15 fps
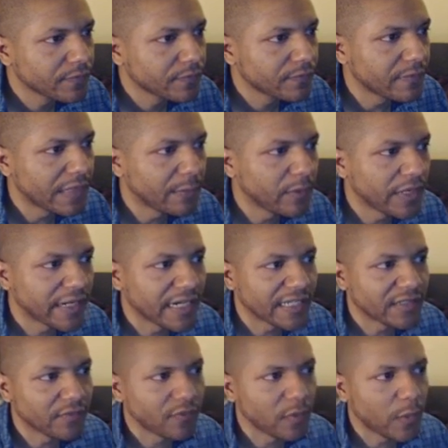maybe I
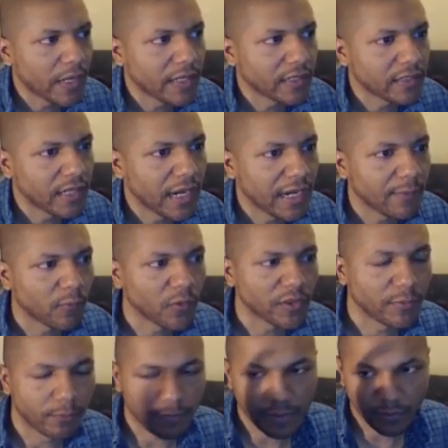guess if you had a game where
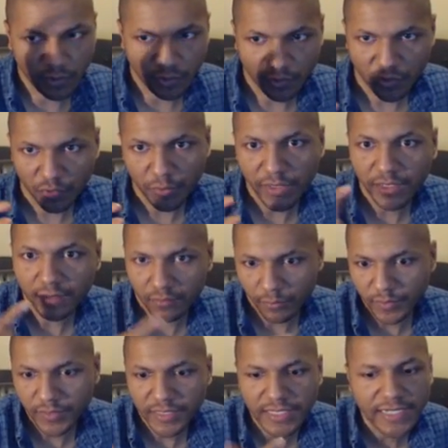you, maybe you shrink
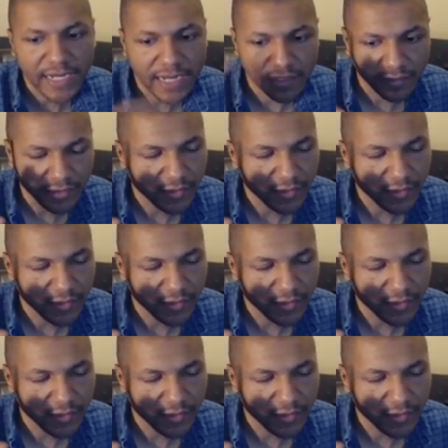almost like Alice